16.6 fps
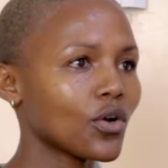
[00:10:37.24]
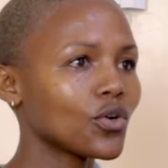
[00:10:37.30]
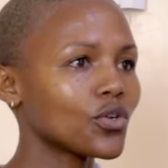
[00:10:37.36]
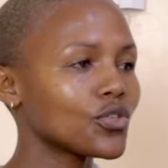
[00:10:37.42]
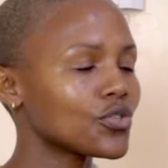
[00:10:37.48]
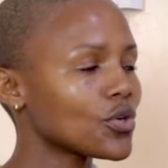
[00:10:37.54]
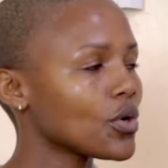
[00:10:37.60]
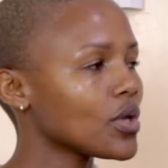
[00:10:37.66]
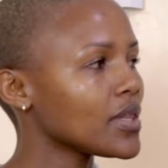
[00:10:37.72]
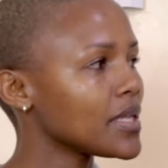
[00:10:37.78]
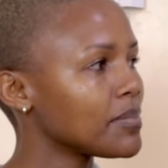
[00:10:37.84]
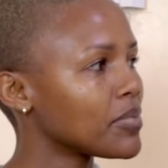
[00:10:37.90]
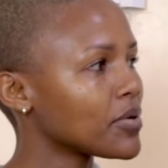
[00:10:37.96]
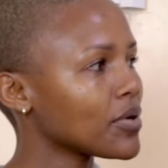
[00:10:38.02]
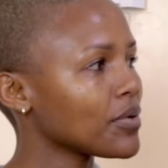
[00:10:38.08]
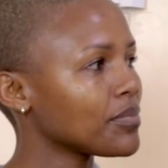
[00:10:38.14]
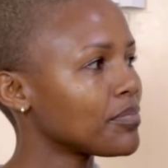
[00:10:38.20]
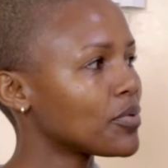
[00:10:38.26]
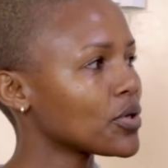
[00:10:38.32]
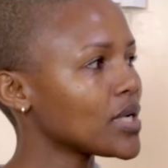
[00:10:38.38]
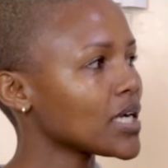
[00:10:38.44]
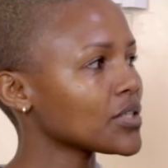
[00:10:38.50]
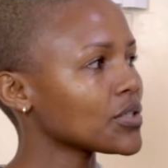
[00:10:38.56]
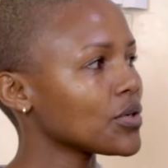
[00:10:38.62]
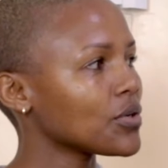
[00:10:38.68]
control the
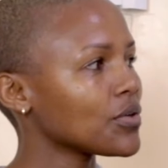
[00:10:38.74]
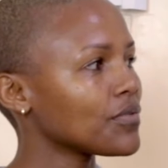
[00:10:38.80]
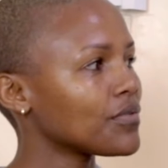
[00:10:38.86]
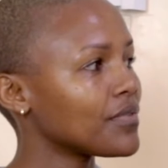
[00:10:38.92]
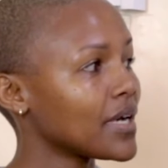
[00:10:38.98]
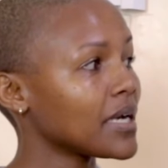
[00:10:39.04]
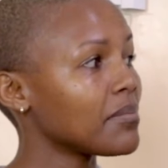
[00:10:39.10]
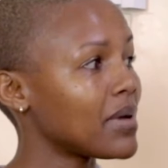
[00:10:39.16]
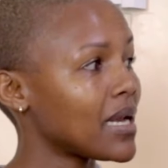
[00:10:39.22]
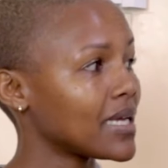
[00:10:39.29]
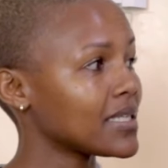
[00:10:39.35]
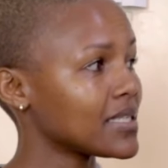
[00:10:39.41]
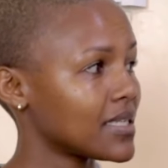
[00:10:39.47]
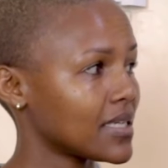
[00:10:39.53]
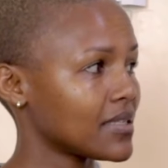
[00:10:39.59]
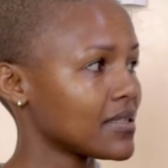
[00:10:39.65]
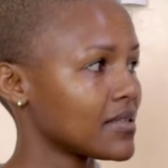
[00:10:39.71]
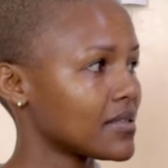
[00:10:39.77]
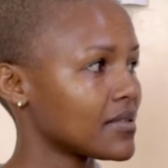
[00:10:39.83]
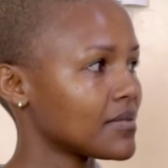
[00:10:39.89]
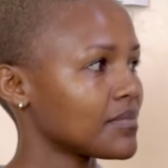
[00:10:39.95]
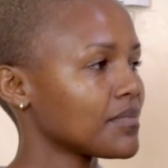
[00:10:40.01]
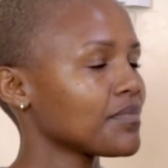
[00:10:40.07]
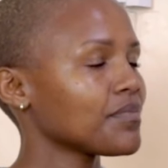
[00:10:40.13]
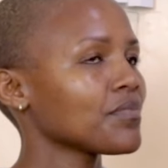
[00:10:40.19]
production of red blood
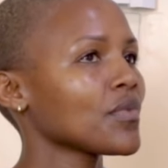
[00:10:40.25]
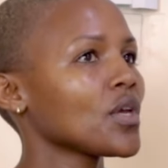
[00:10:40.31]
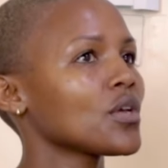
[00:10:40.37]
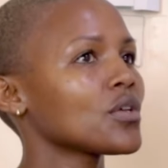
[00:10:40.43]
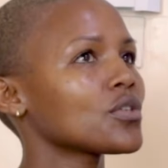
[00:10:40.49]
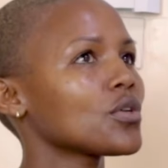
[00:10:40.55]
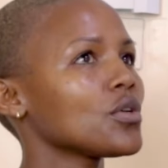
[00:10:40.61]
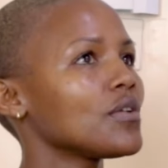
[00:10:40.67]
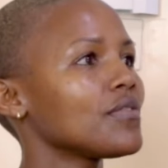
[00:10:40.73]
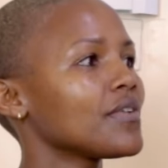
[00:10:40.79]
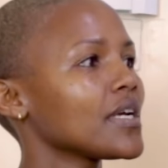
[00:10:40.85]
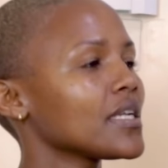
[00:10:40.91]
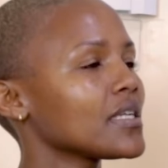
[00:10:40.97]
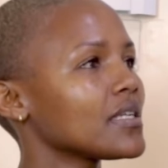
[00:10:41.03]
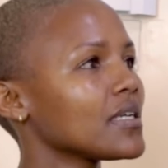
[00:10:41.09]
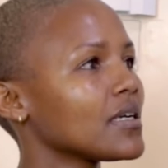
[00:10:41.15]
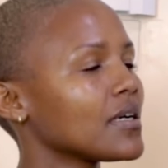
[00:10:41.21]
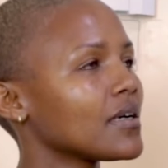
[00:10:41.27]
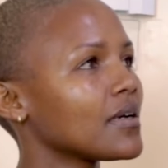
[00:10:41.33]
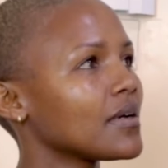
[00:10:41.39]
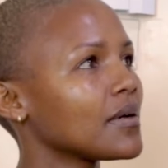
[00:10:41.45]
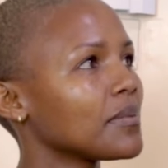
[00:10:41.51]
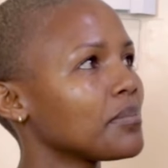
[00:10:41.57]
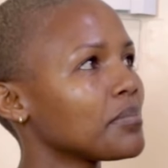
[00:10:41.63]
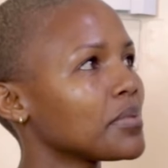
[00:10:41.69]
cells. So you'll find
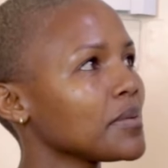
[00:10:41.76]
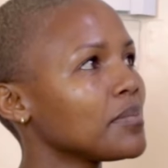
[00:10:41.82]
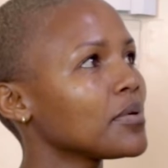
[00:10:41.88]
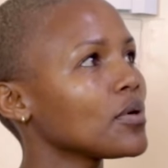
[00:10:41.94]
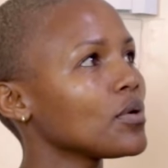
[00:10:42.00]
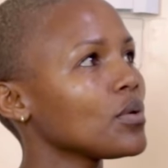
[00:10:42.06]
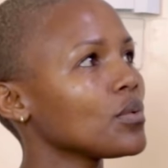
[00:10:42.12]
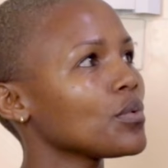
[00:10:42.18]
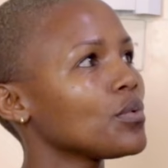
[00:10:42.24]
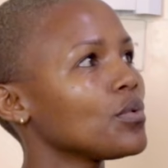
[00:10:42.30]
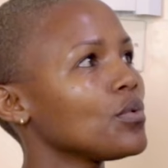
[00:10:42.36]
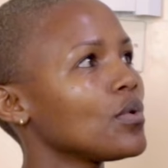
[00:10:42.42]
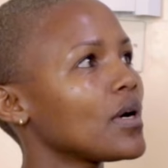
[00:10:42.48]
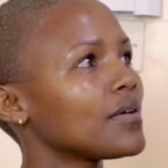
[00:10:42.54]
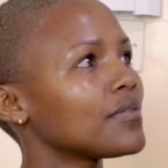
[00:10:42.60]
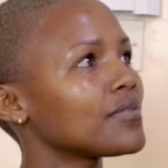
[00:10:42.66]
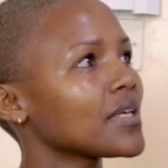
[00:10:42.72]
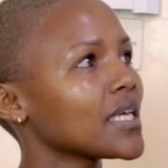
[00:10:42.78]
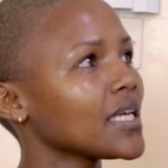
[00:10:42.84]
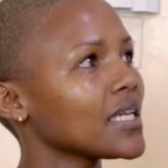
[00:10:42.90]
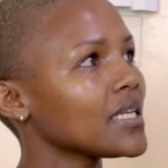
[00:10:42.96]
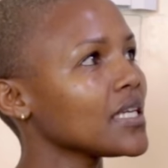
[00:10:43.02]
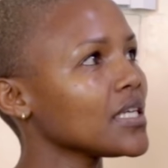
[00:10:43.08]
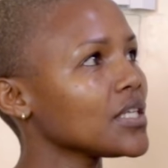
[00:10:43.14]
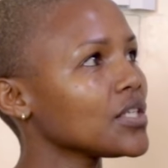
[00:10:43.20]
people who have
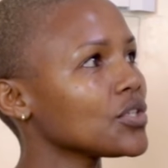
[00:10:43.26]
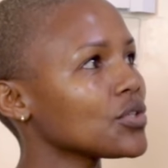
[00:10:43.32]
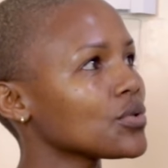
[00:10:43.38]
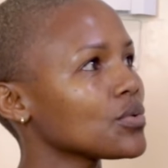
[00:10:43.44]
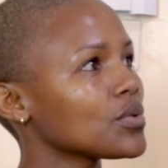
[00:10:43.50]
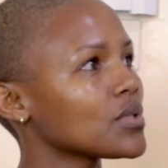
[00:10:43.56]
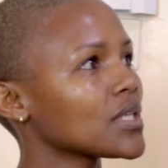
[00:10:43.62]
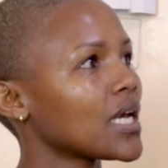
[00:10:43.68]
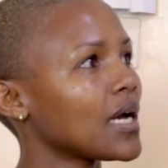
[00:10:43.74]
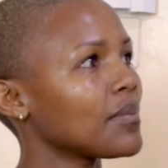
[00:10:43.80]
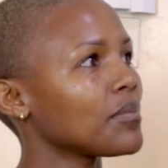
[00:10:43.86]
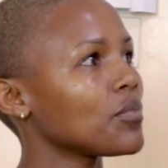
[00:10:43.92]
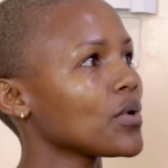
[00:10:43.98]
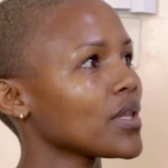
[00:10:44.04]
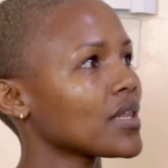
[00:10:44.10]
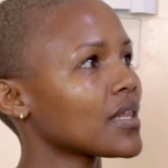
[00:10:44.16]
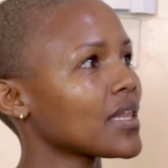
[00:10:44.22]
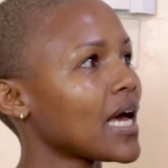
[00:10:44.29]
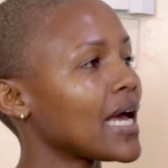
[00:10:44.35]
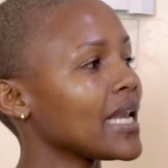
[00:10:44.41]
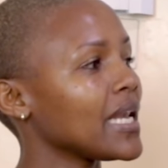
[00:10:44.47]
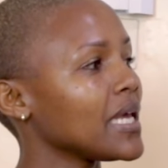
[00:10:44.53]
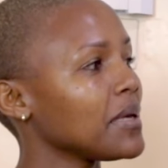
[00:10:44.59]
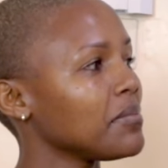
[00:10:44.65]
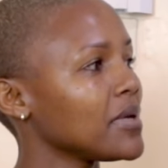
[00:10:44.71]
kidney issues come with
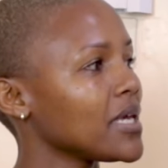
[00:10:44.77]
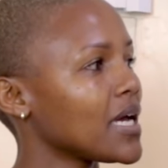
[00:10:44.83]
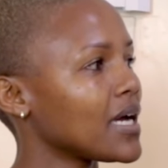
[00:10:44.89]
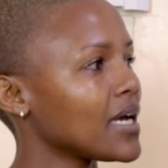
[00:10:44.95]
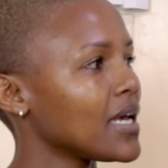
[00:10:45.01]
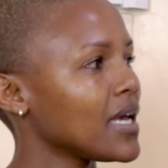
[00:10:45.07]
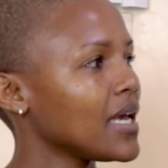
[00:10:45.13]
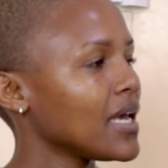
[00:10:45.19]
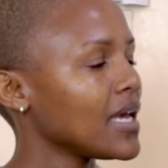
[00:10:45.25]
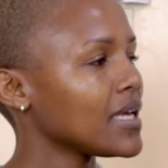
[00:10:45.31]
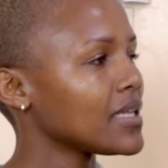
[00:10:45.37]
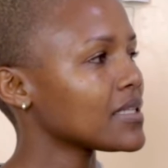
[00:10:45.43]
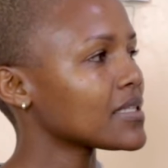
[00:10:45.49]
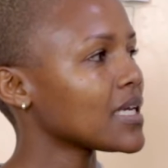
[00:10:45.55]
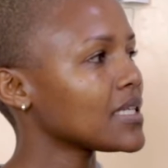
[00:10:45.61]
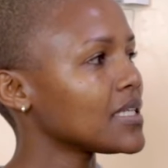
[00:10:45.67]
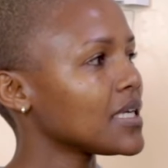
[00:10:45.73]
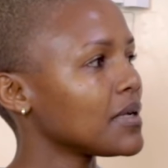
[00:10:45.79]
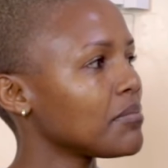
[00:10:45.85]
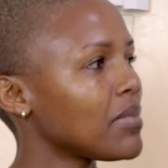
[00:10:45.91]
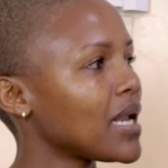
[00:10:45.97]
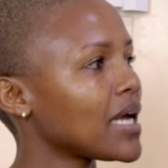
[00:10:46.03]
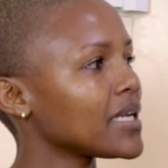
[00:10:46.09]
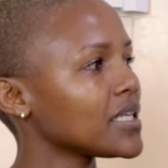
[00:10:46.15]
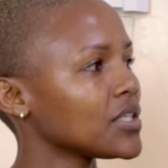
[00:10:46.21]
anemia and certain
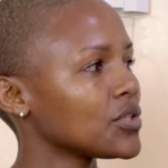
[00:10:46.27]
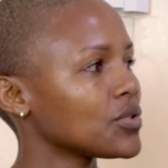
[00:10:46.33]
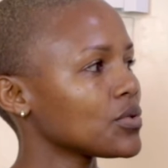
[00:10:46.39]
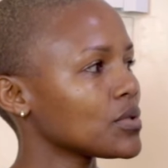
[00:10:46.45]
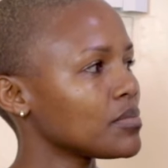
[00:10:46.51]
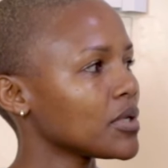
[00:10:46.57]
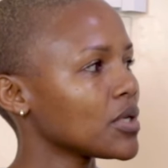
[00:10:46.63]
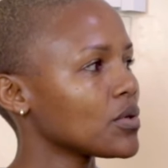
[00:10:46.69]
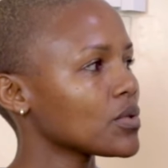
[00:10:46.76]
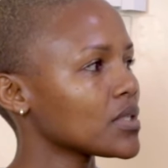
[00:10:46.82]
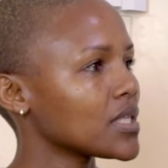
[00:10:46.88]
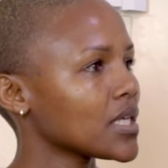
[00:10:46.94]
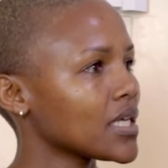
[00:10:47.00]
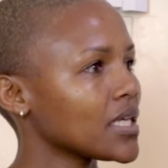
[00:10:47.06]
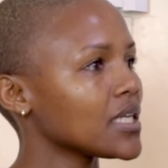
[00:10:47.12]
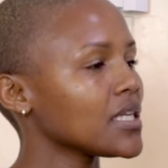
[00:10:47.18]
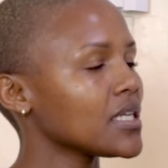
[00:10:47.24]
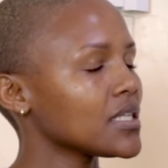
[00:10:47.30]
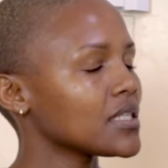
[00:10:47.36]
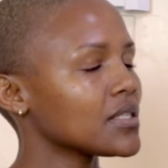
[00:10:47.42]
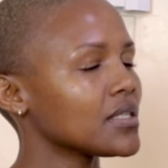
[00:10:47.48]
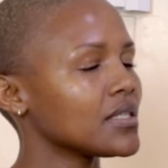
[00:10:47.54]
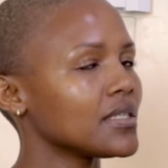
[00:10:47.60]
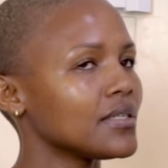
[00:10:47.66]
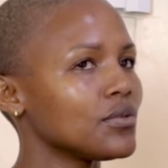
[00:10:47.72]
blood issues because the
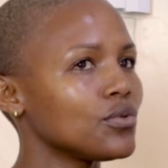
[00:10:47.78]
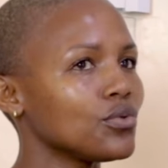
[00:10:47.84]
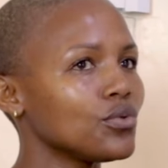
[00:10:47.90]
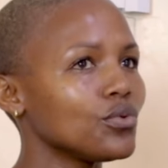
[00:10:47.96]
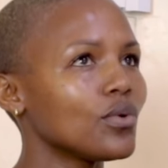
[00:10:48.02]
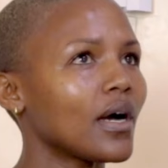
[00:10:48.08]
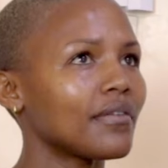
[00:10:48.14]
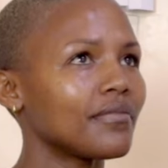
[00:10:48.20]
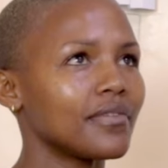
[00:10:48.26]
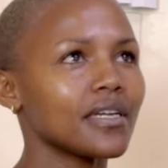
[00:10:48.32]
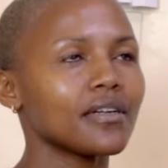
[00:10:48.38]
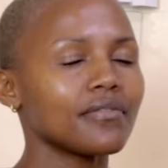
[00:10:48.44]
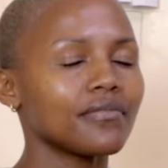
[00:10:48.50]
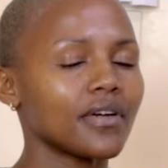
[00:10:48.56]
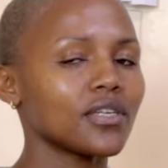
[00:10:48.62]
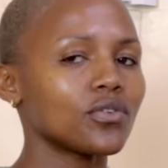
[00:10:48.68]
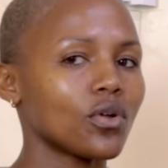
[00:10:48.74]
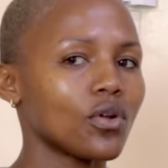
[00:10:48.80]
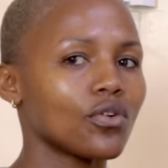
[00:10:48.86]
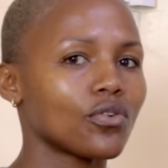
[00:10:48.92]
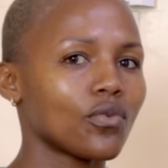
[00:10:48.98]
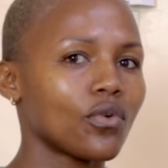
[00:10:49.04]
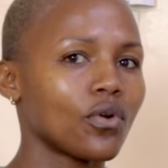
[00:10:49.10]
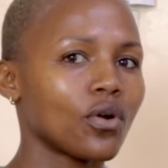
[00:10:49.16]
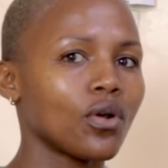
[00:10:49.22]
kidneys do a very vital
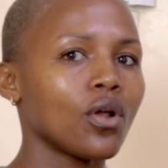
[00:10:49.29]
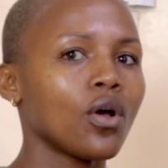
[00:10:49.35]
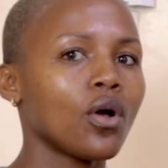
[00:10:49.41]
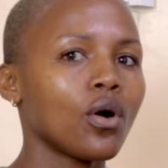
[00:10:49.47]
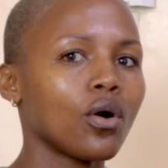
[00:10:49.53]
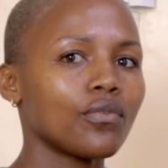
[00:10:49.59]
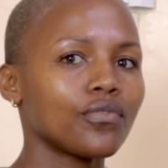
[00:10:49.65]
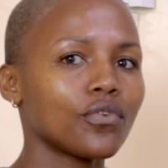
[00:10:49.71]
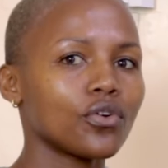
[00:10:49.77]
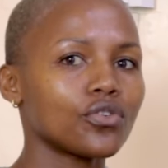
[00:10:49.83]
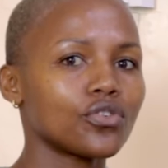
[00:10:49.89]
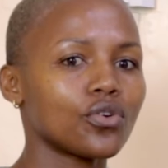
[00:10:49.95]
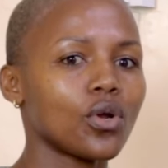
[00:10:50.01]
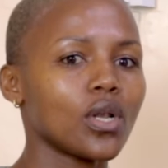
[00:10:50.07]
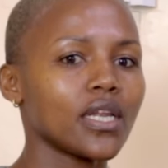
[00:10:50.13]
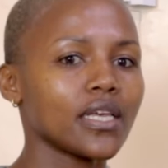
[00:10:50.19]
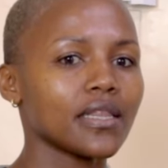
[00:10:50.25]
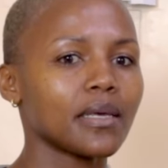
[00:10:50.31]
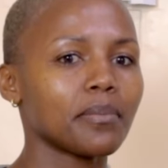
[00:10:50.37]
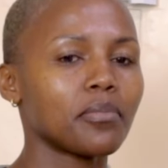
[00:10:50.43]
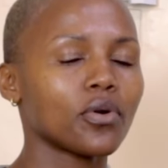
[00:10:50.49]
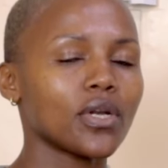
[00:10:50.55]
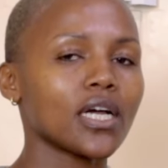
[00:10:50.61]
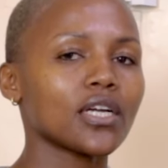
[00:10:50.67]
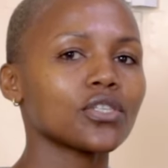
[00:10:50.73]
role of controlling the
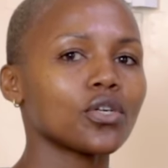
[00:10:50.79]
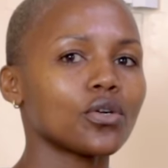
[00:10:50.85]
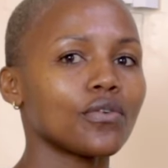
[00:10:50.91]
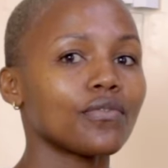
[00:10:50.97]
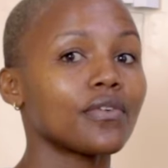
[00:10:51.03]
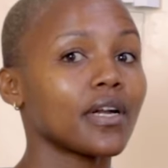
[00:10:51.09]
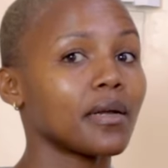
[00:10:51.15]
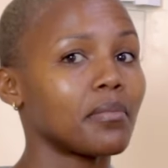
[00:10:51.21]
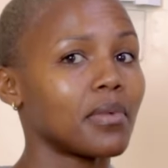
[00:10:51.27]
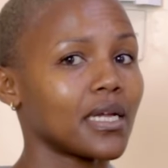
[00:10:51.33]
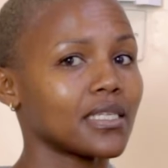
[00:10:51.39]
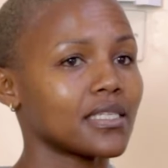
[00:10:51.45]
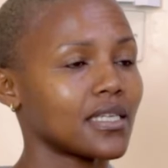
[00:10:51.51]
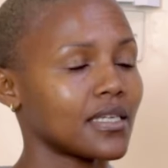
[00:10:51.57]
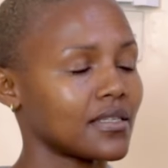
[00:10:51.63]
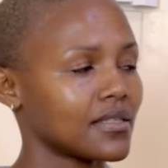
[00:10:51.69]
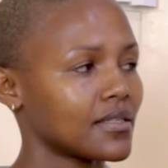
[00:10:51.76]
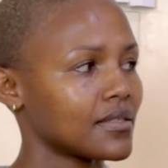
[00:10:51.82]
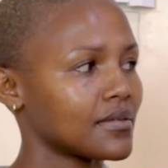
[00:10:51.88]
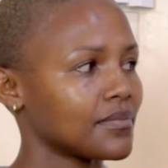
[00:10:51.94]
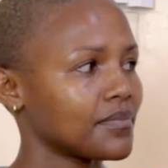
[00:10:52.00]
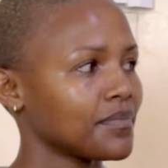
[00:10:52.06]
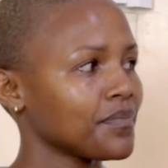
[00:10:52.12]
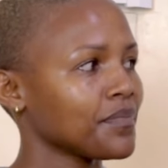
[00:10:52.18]
production of red blood cells.